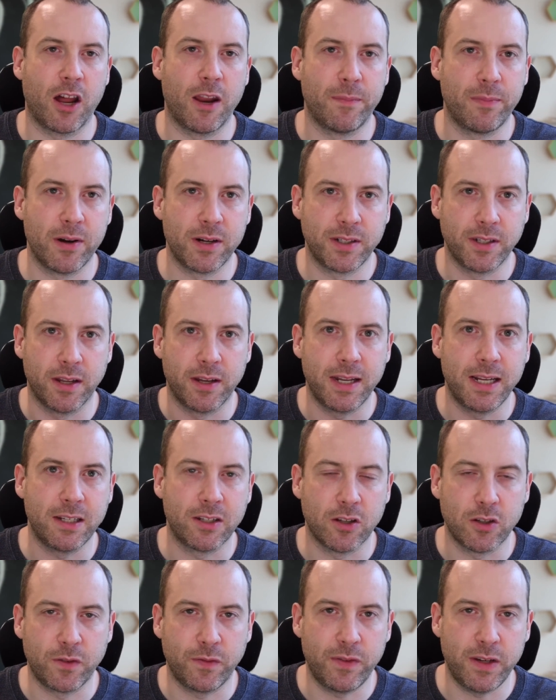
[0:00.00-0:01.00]
of person that needs
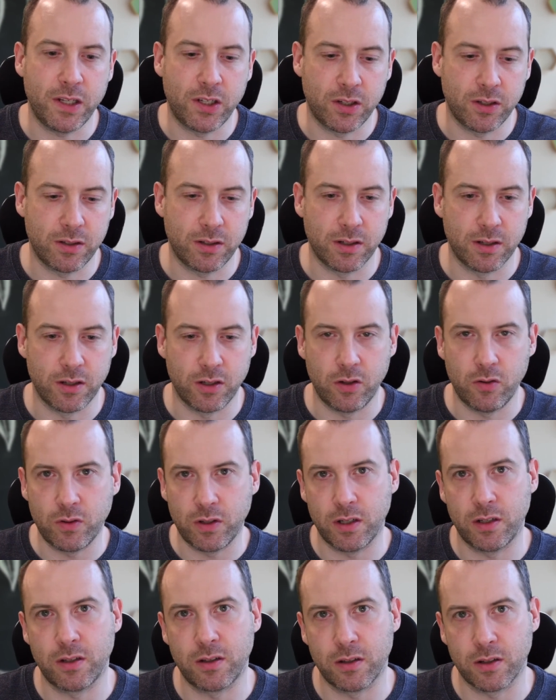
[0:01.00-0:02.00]
those features and
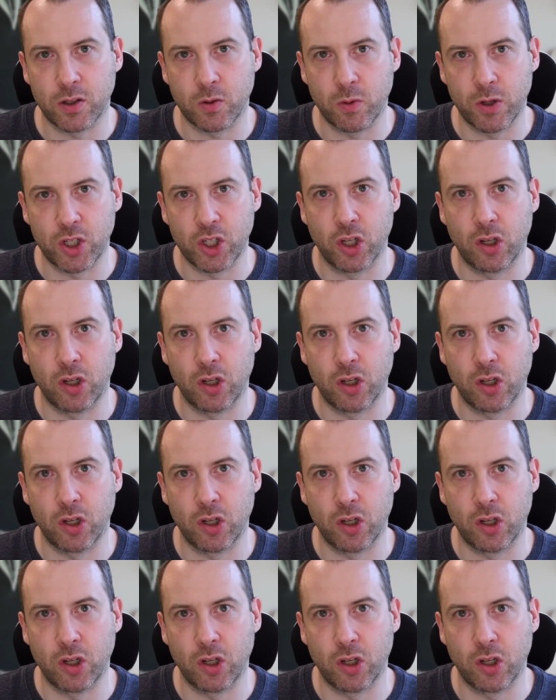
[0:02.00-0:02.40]
uses the Switch a